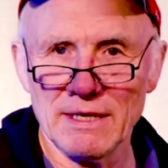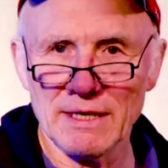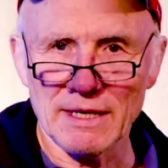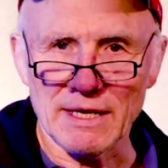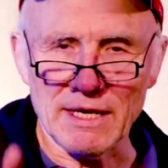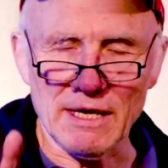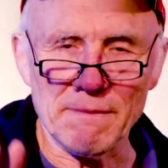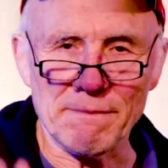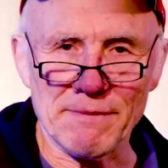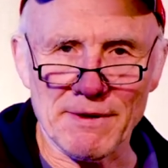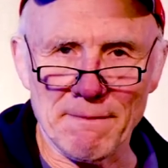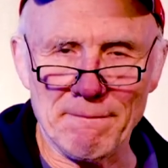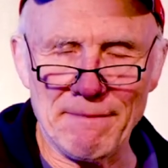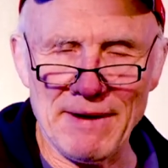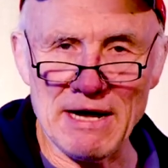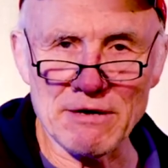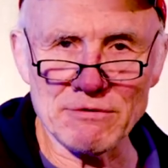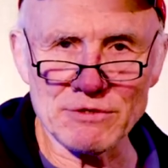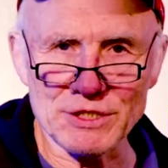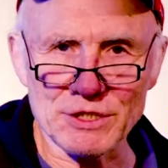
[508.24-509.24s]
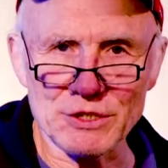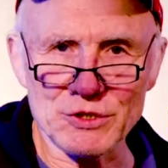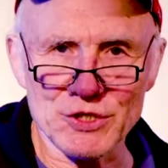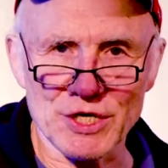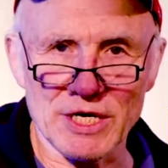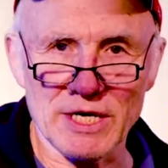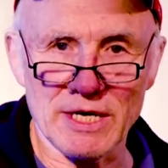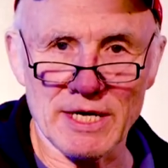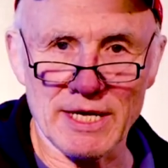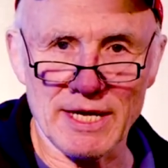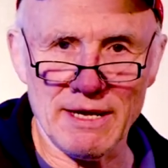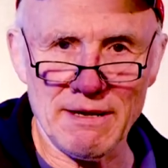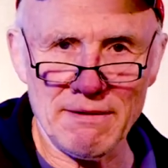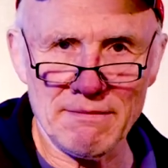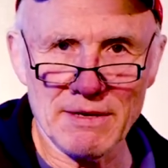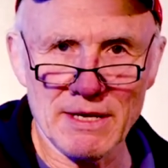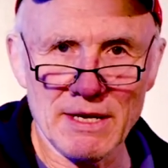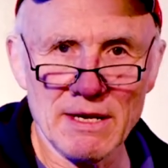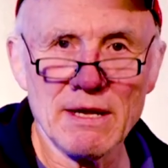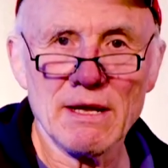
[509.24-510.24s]
keep your powder dry,
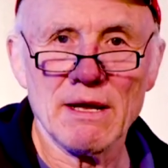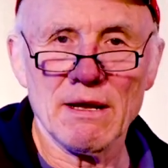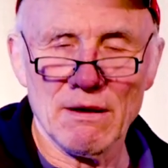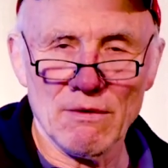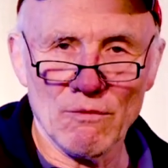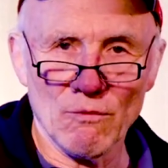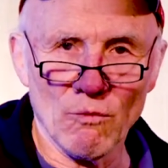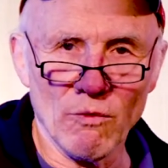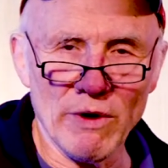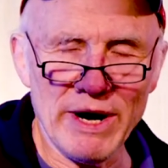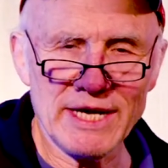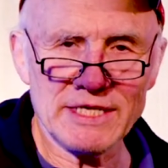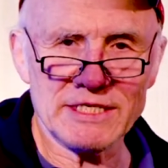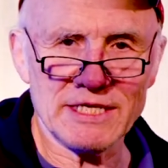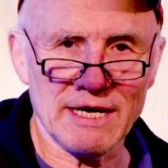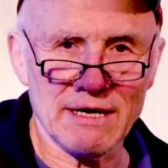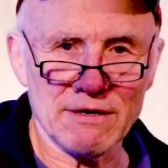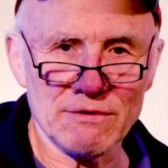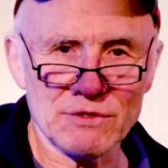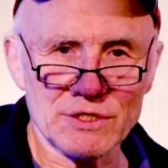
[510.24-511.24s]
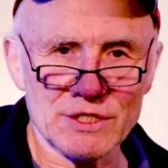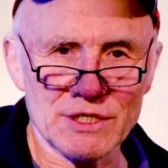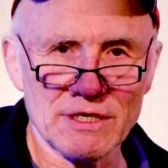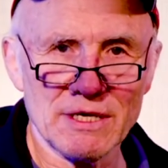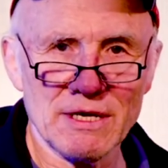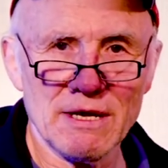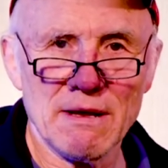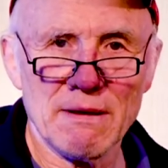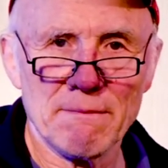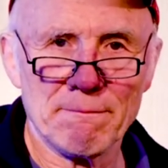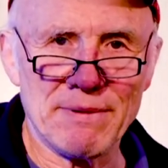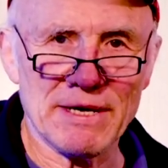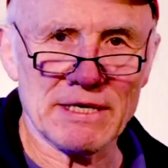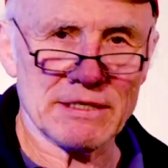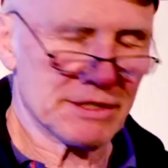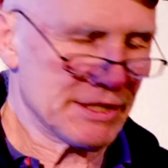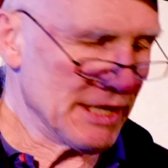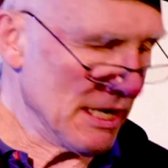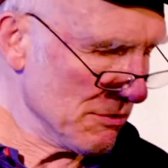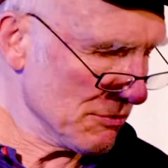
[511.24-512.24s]
wait out,
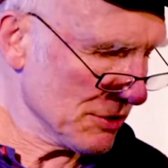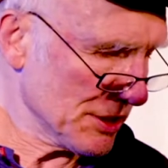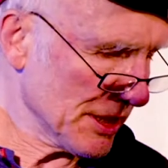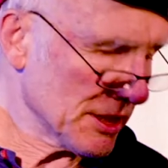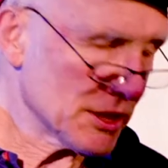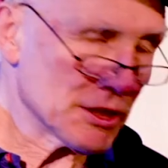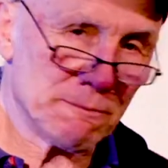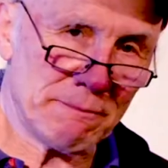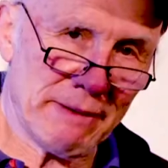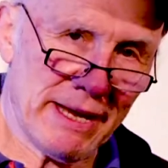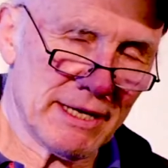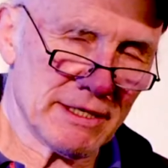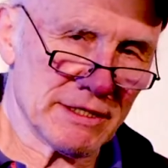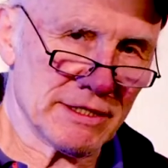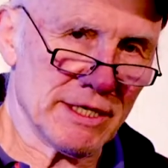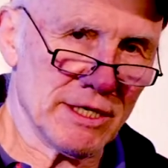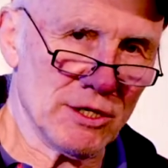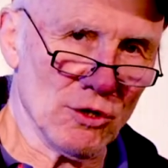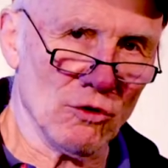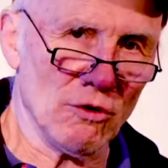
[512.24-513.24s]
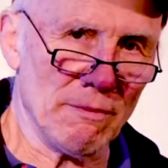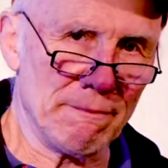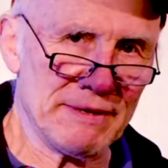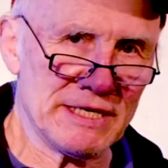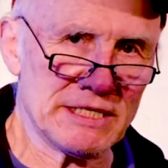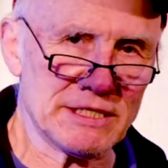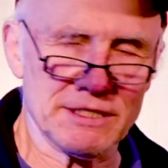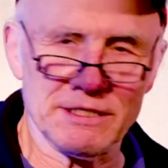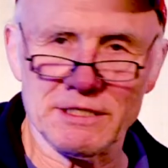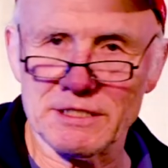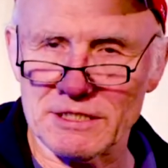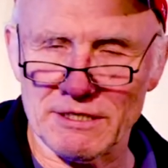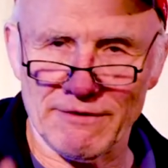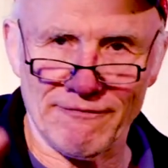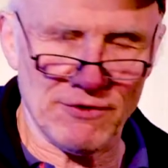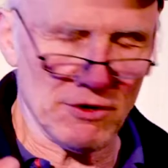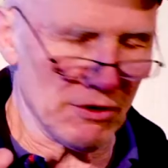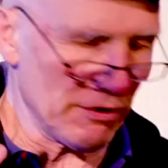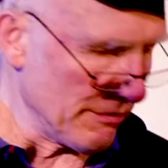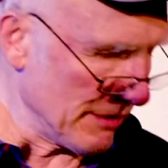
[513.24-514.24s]
but don't expect your business,
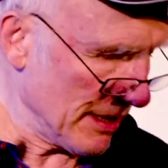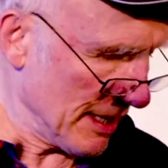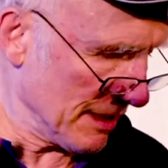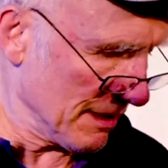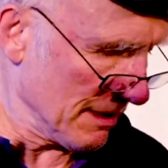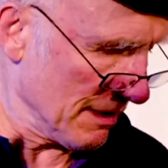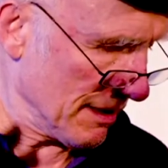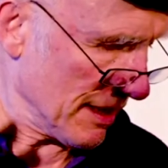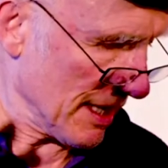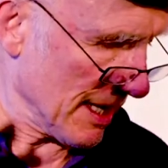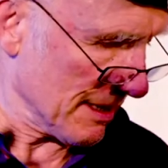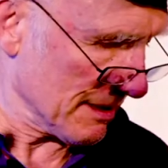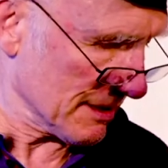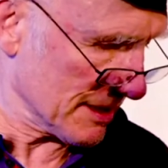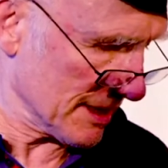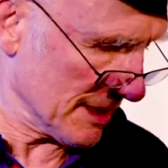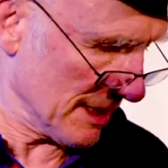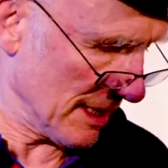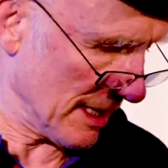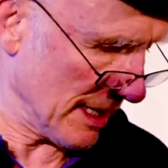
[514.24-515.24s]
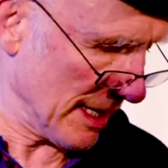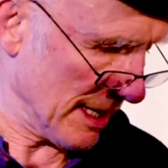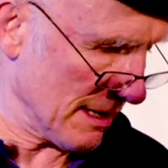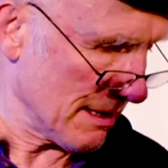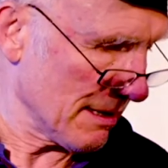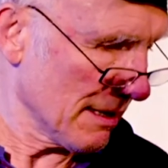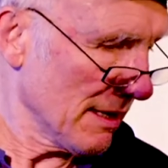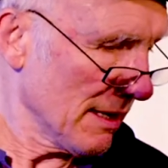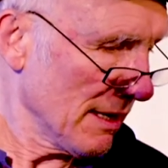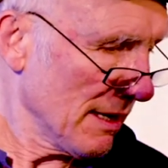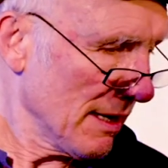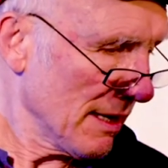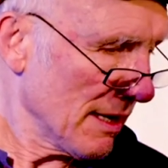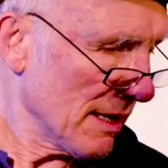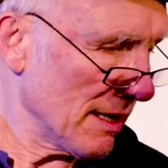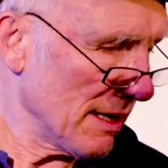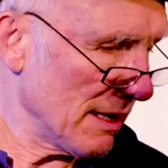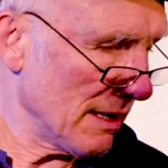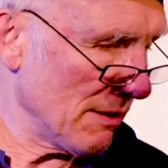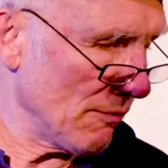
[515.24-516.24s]
if you're in things like,
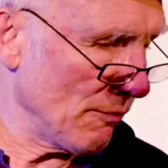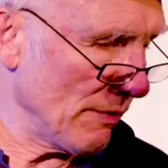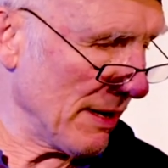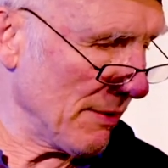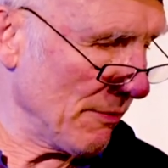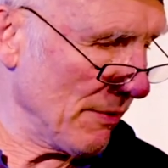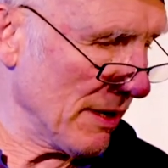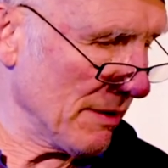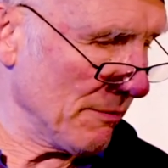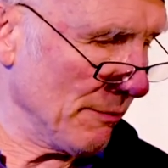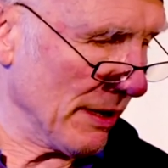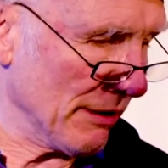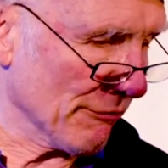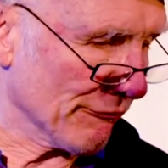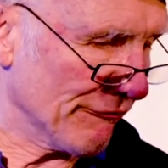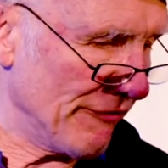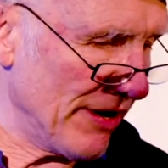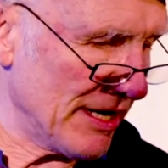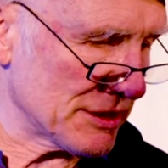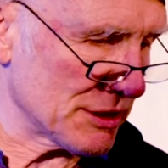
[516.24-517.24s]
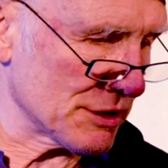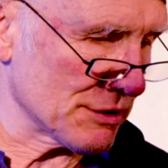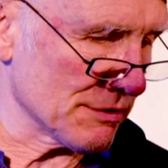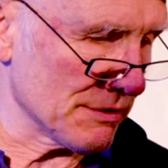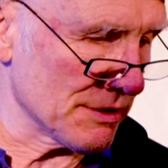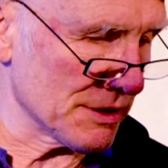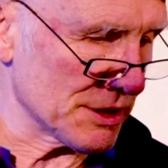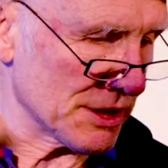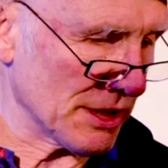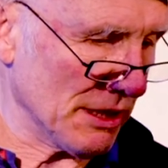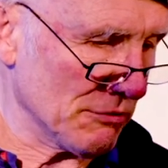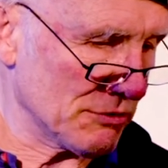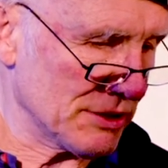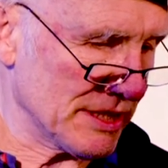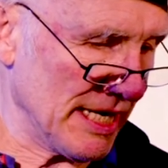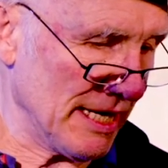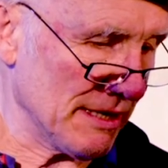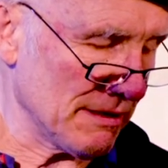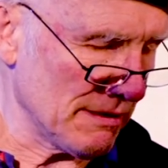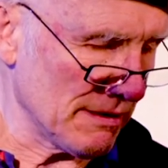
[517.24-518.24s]
where were we, restaurants,
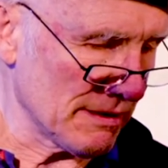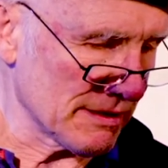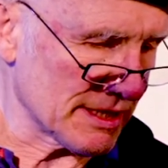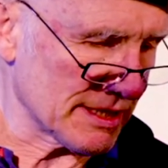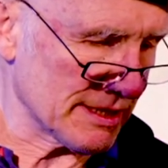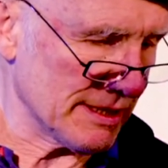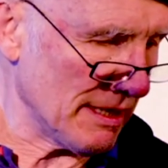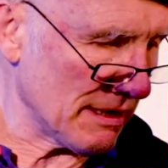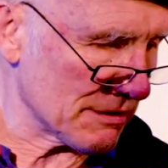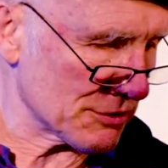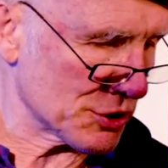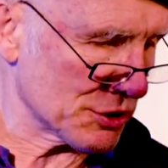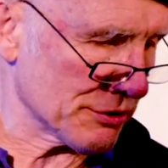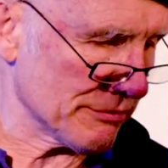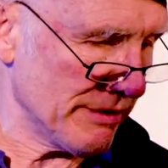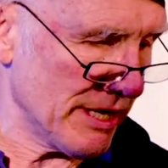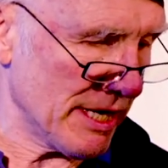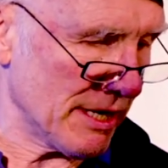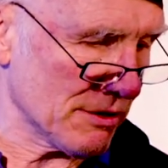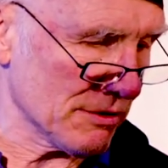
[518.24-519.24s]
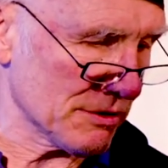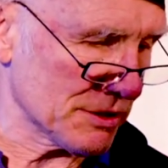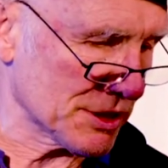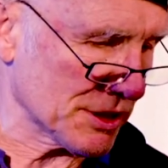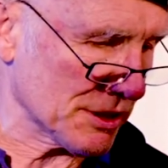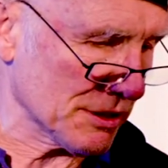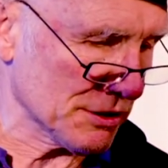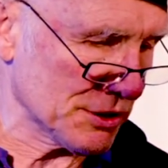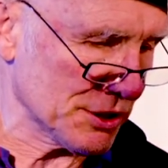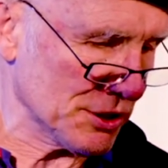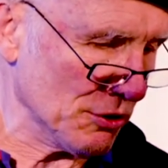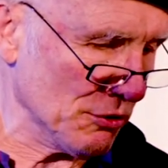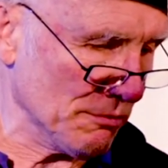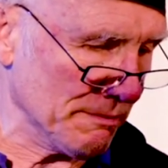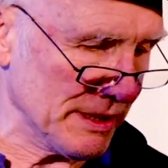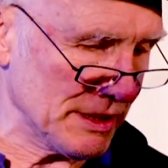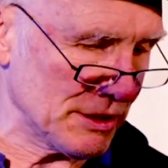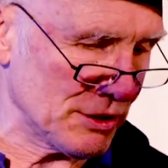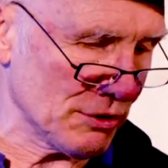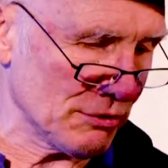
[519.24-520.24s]
hotels, luxury goods,
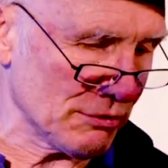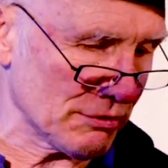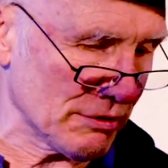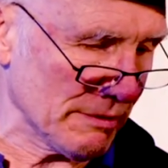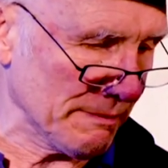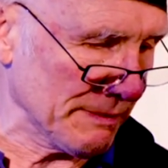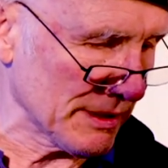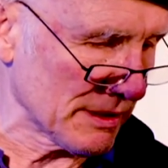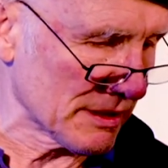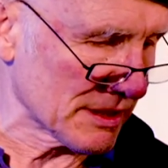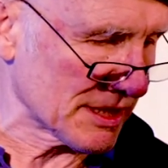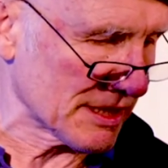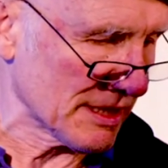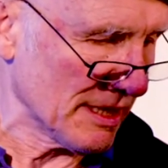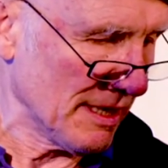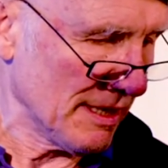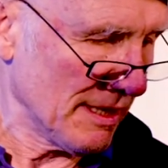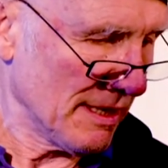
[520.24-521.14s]
consumer durables,